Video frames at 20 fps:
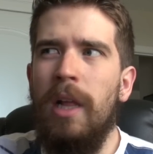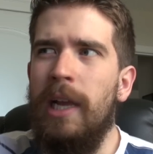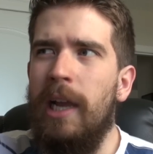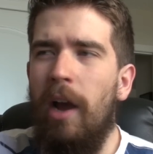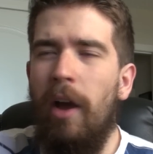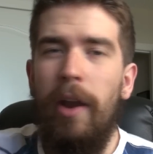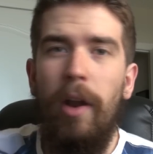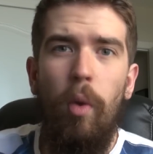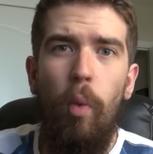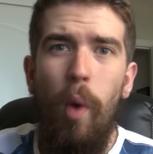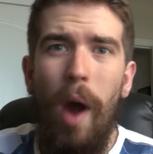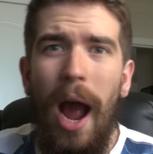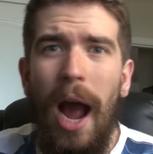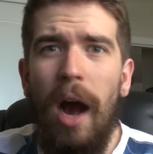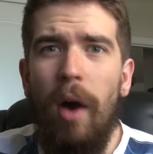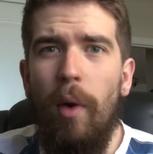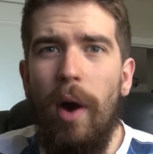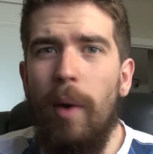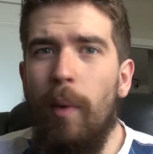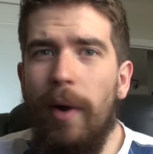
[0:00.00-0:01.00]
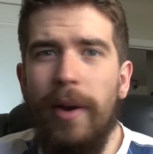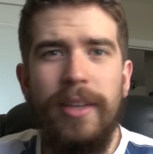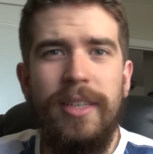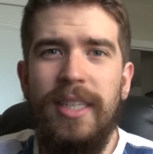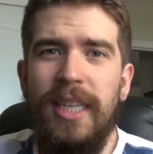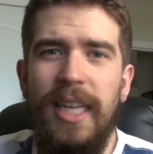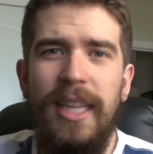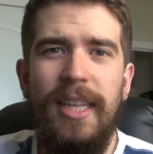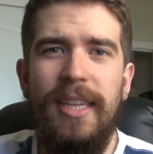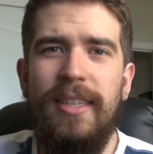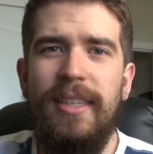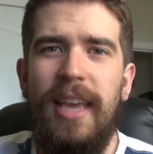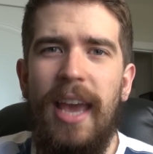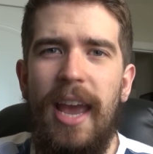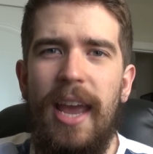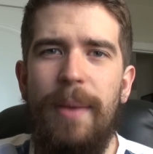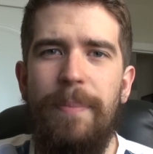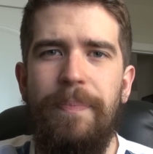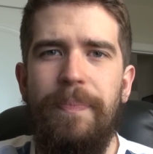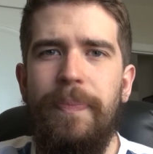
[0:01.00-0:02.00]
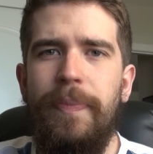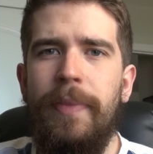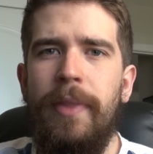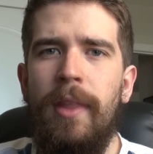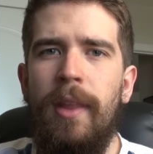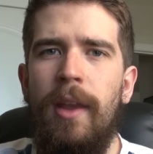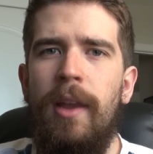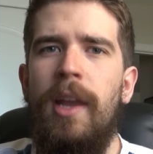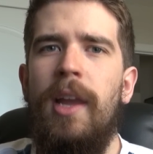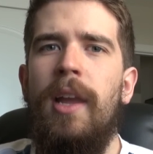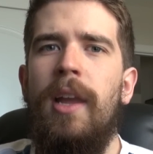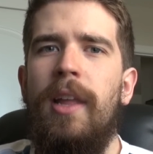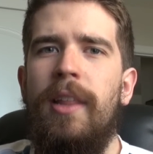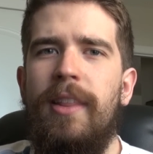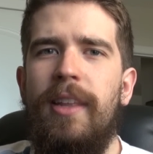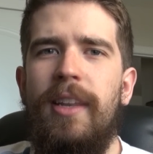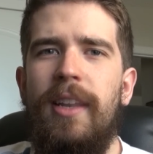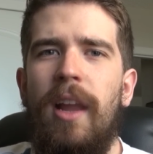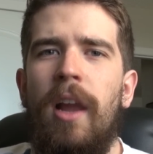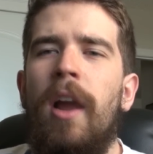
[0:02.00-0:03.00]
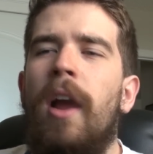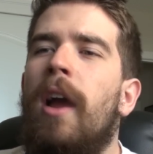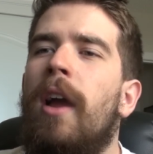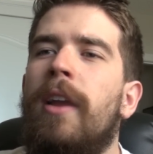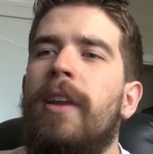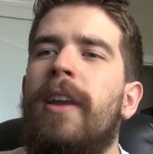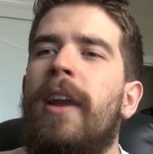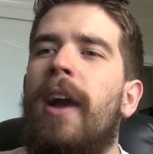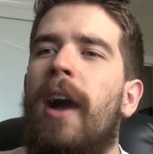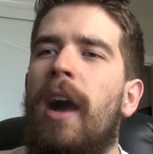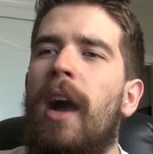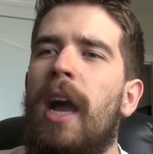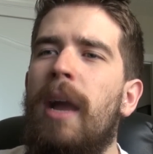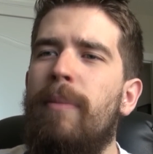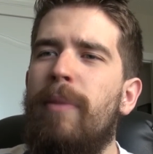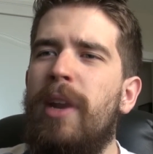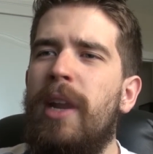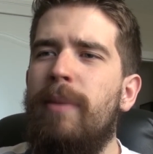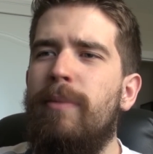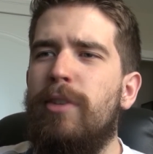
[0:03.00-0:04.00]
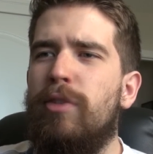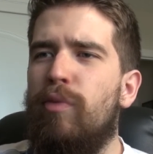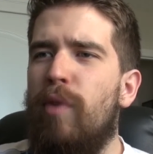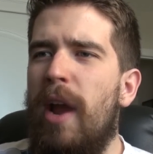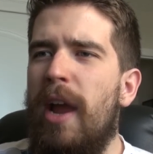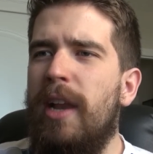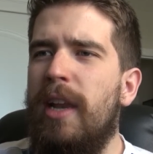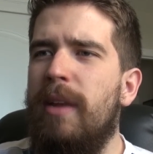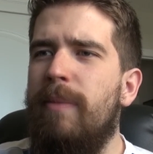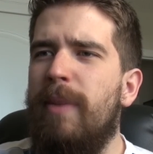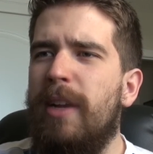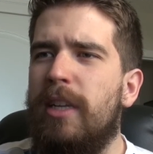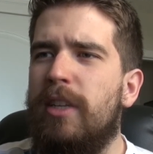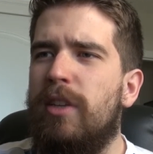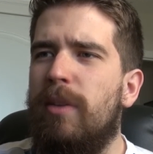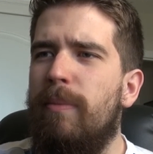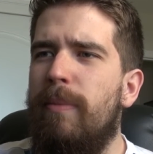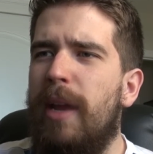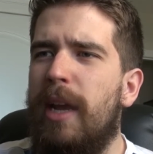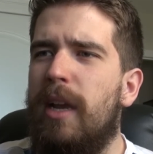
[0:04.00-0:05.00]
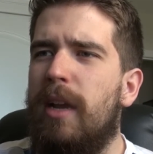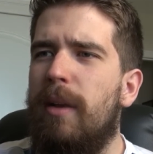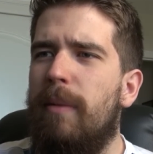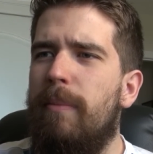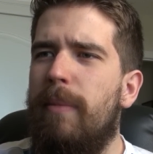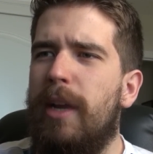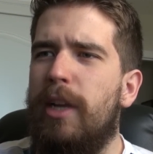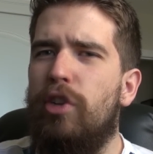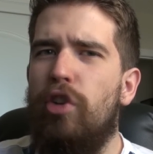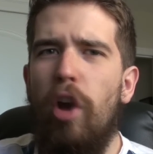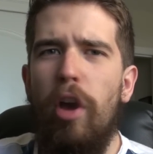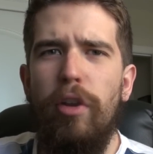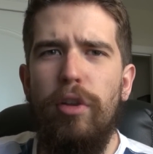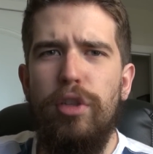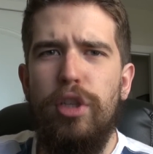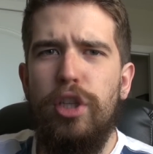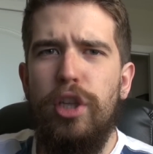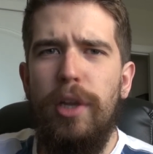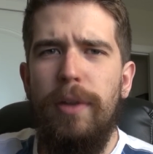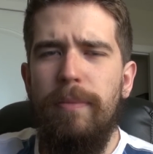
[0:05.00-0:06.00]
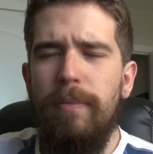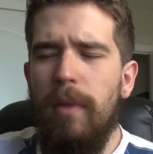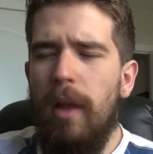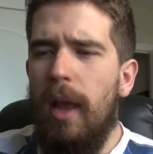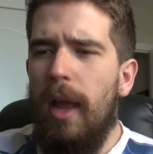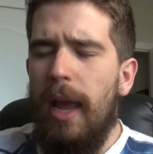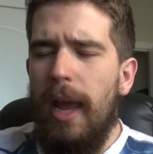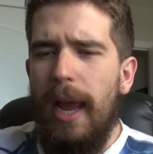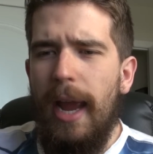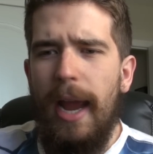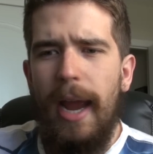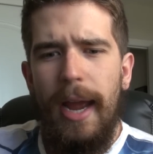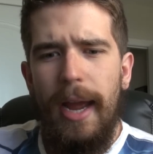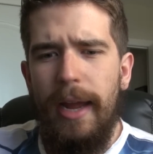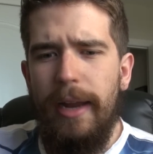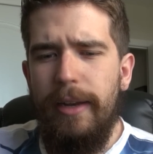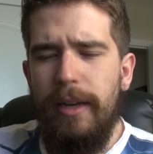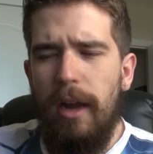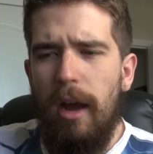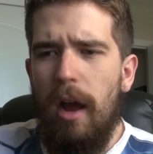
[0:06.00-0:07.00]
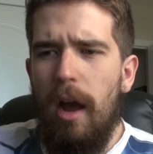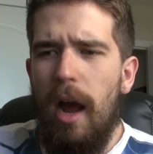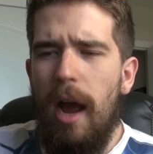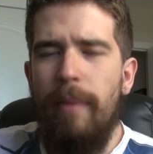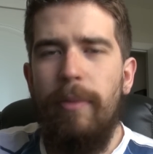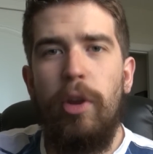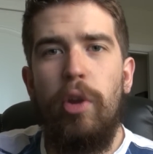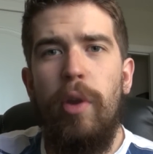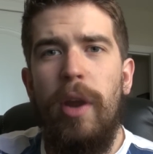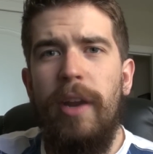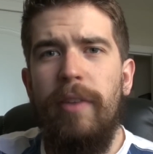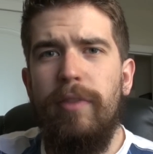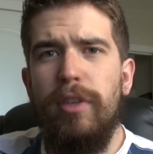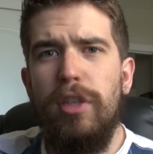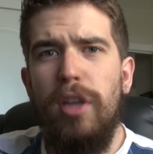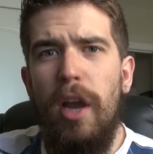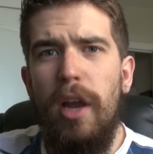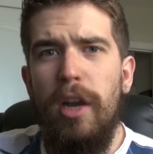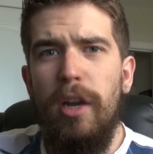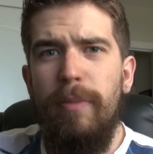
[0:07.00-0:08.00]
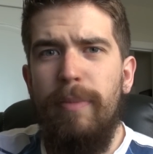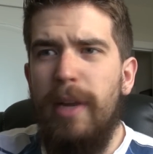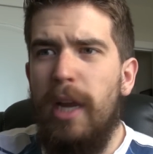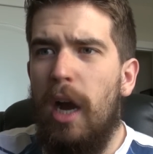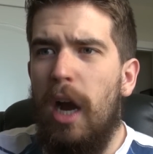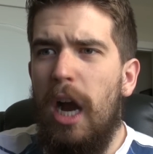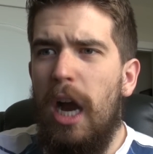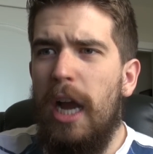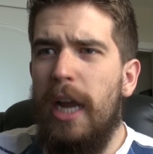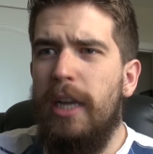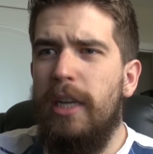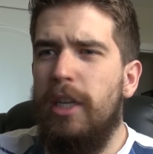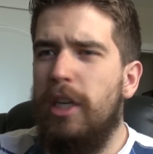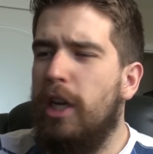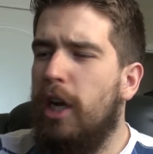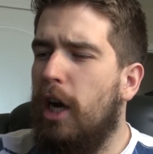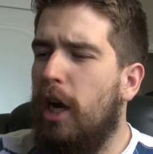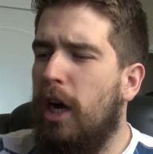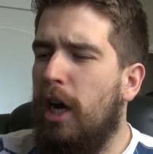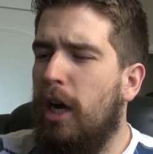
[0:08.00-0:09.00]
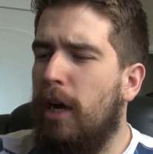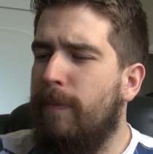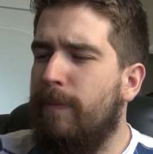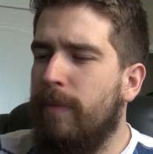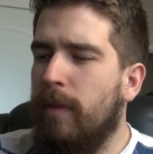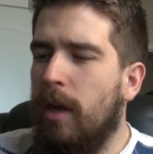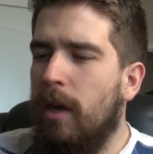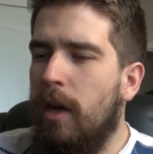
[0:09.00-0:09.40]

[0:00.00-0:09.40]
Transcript: click on it. Wow, I want to see this game. Yeah, hi, my name is Randy McDonaldson, and I'm the creative designer behind The